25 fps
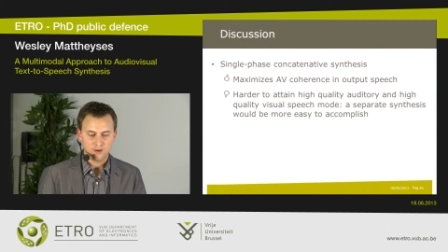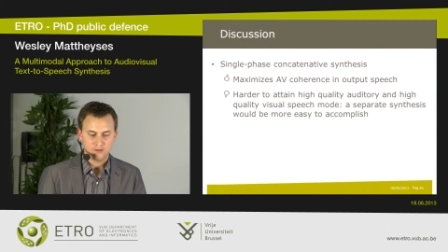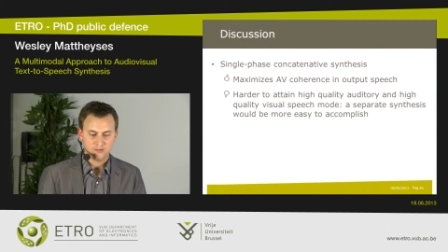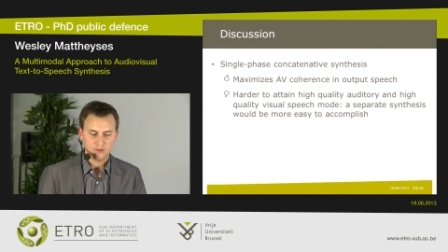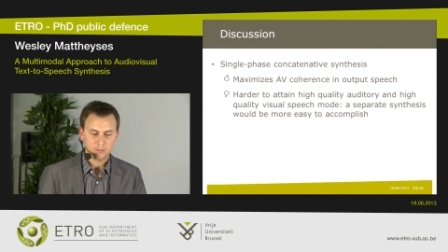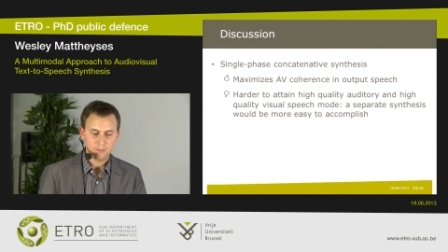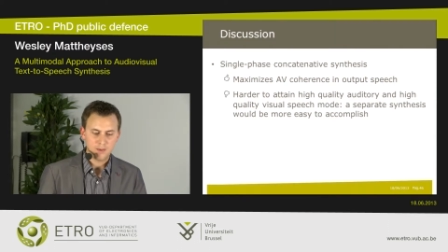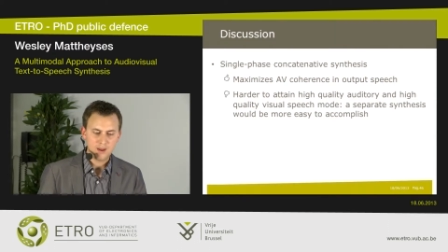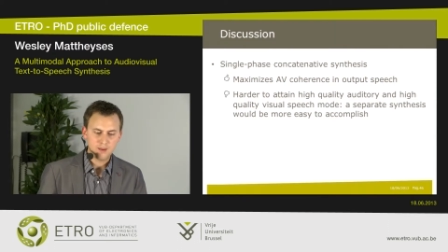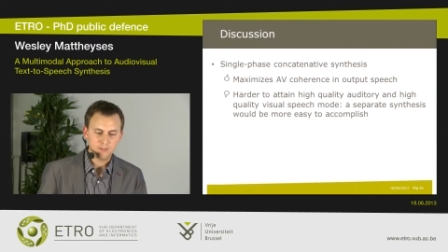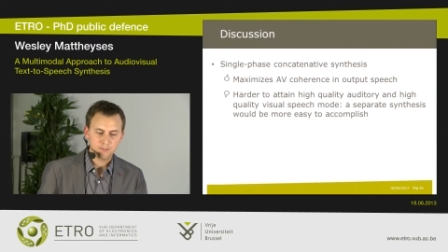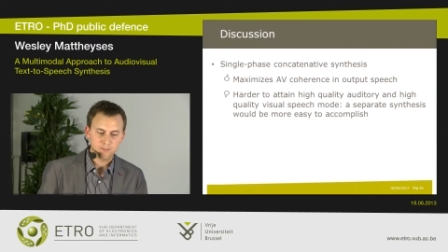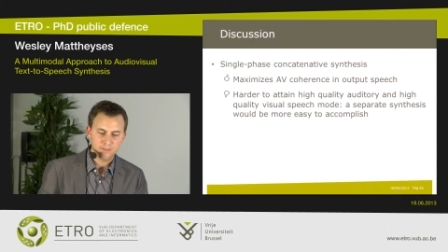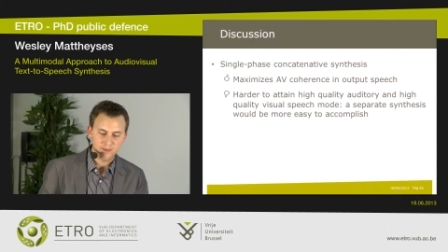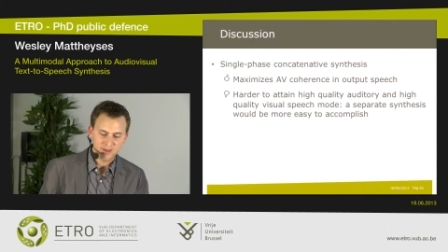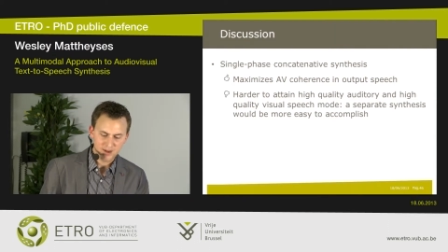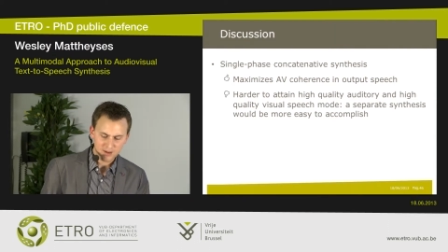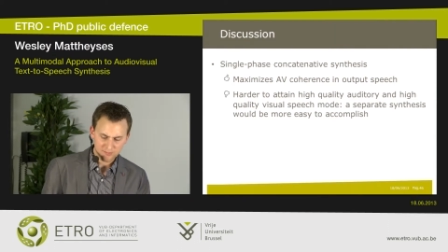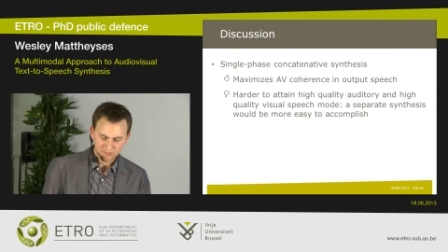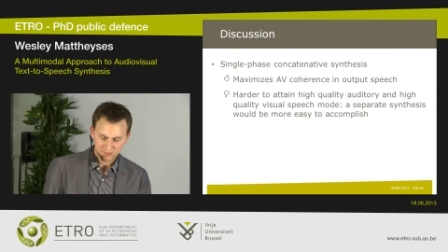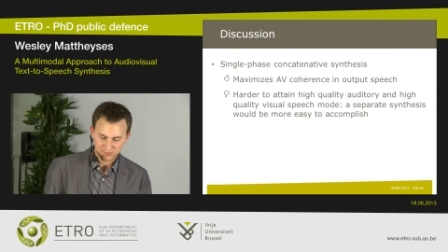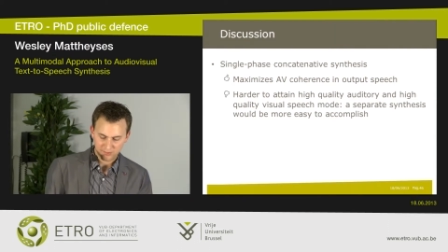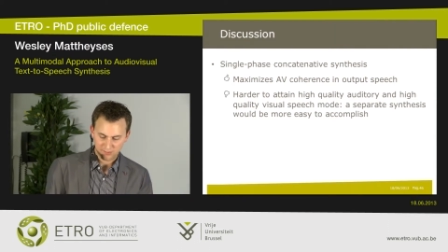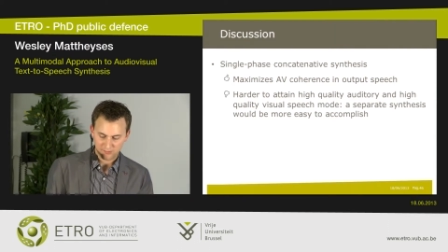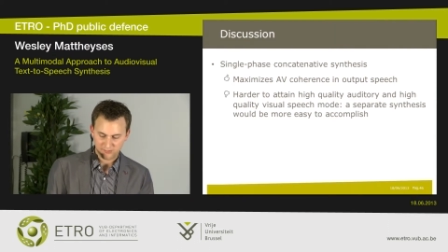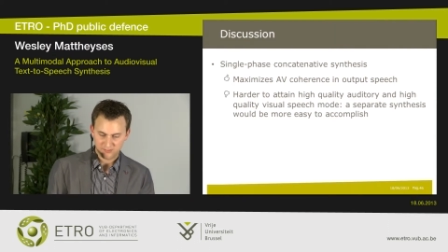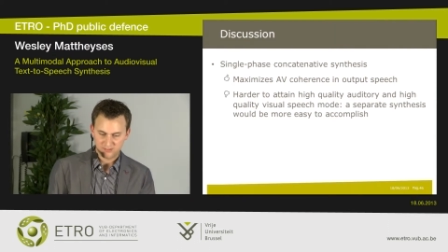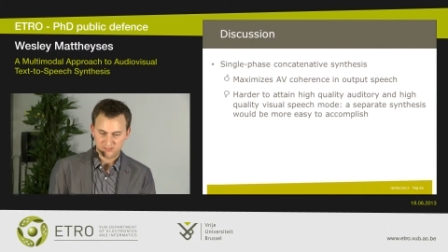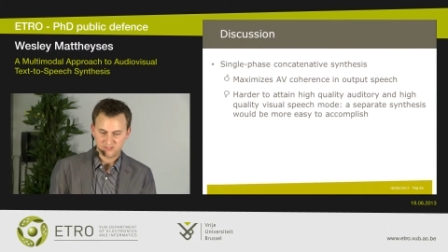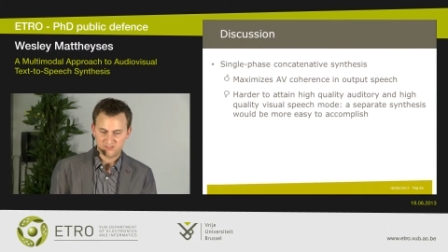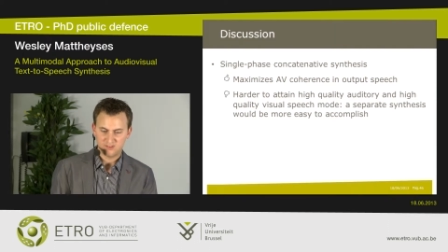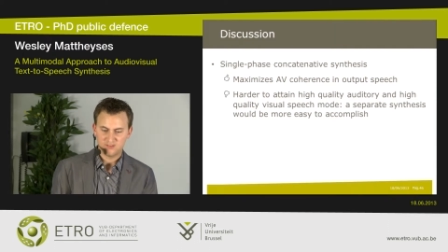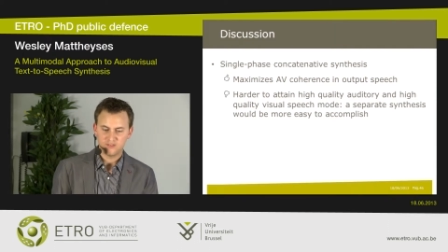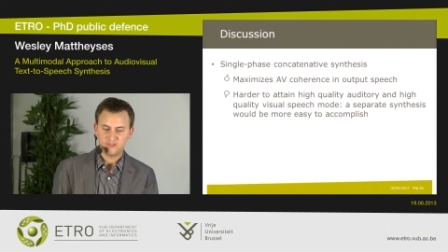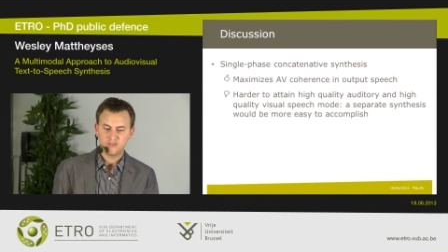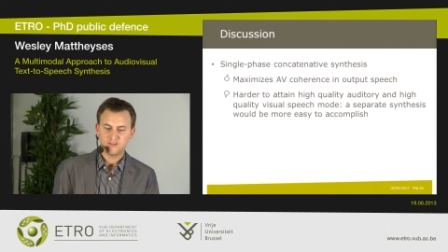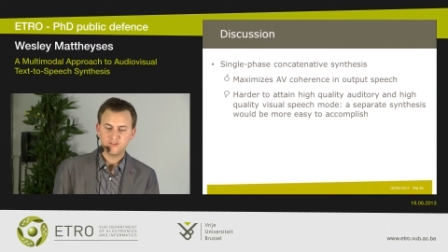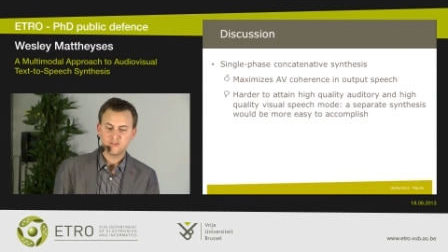The main benefit of this
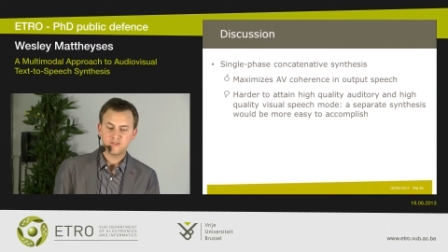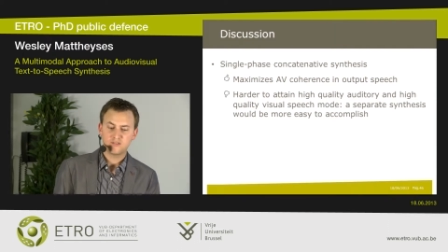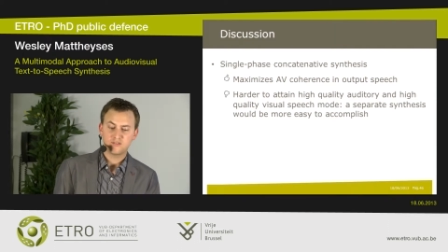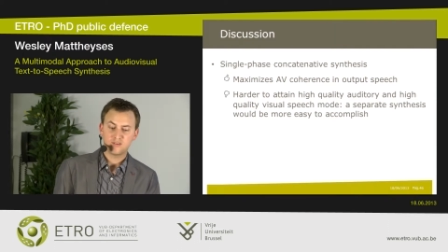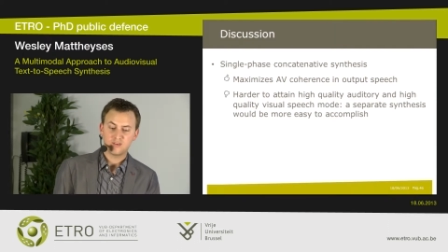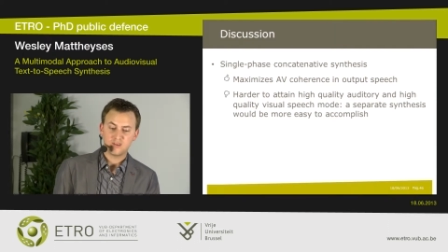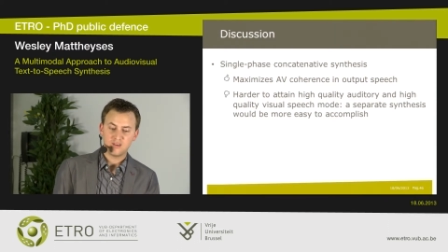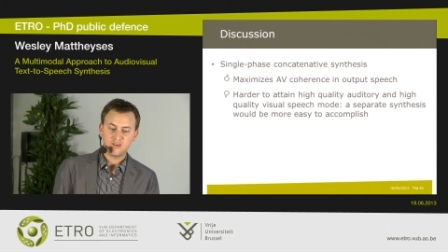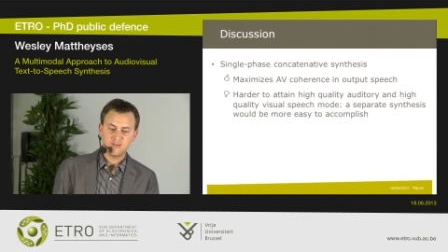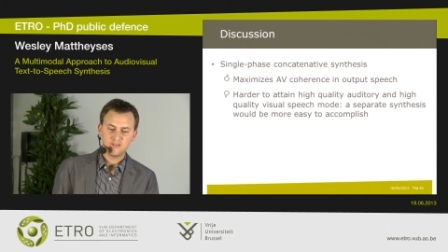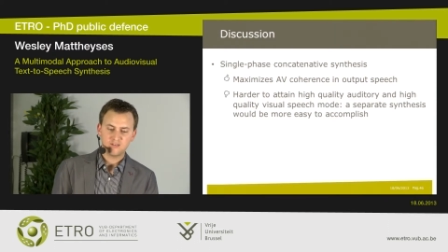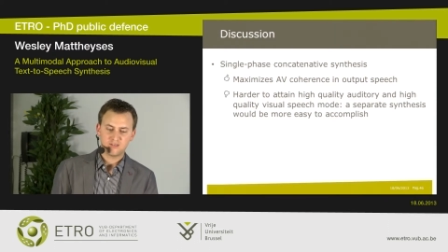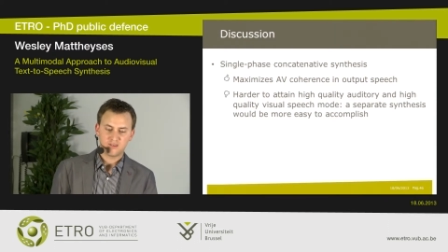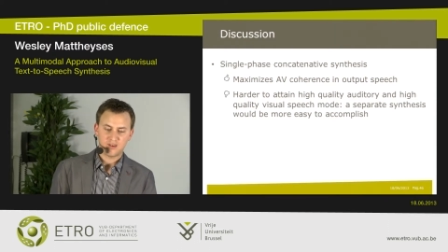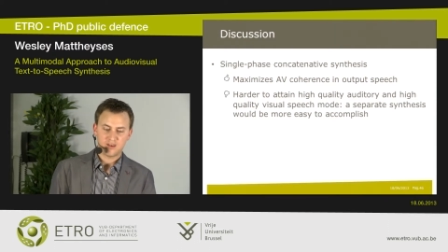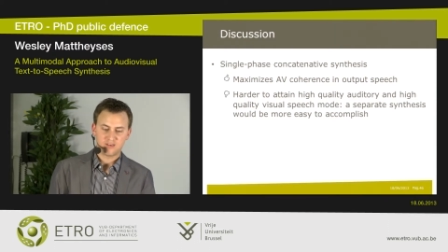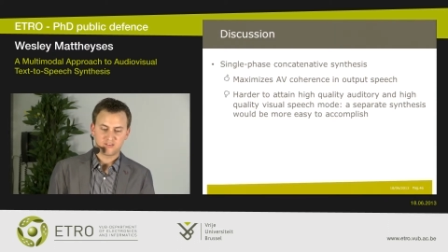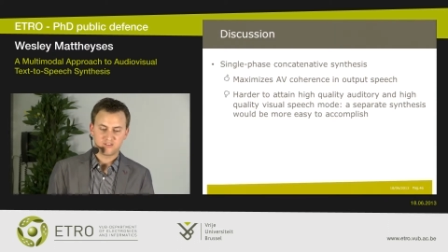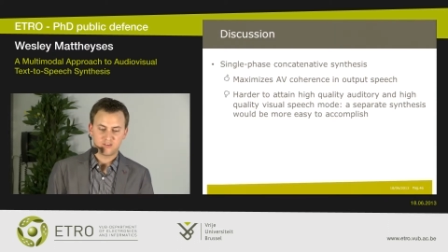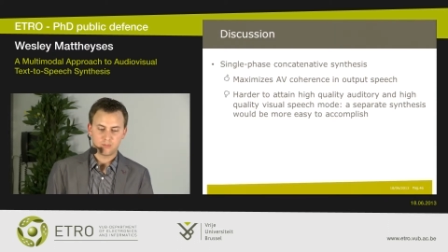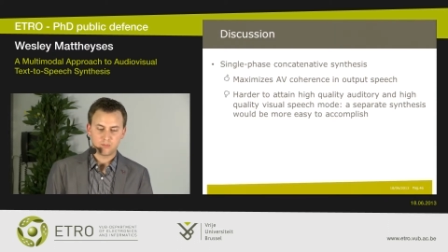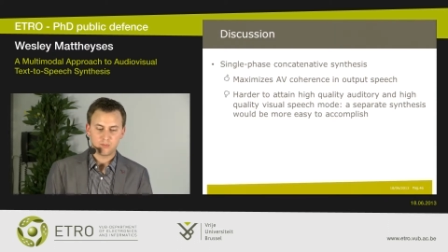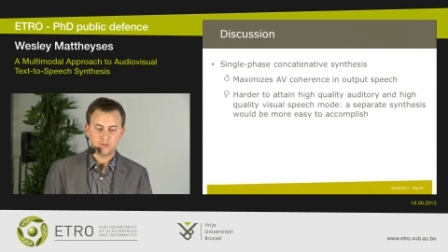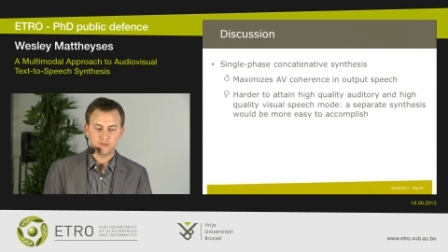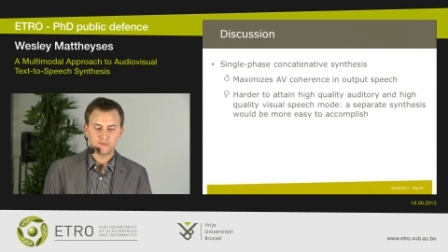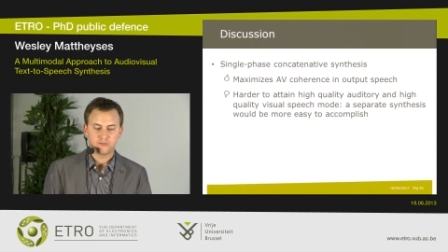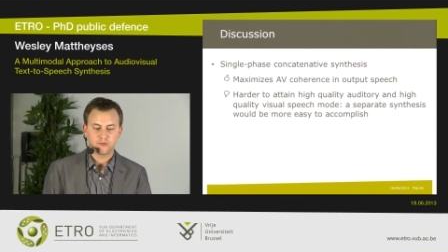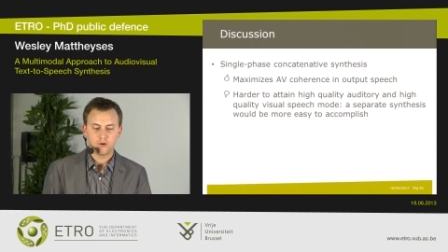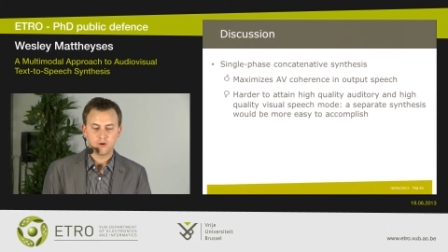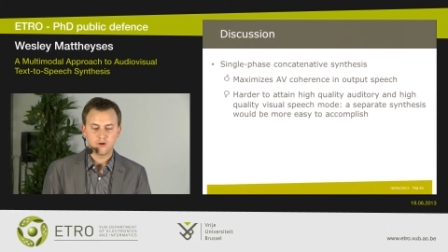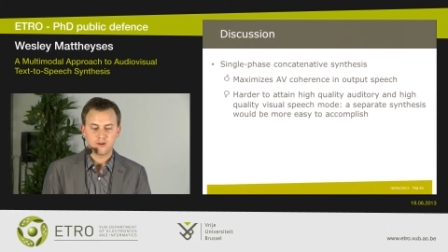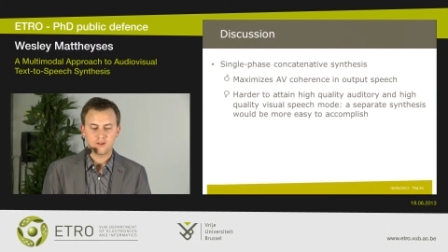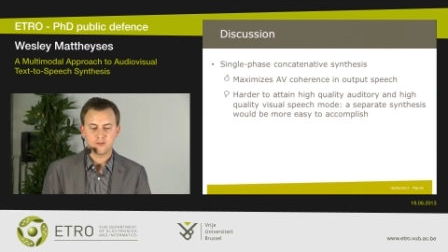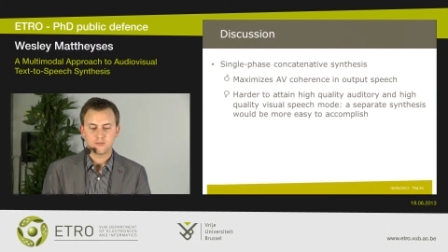synthesis is, as I said before,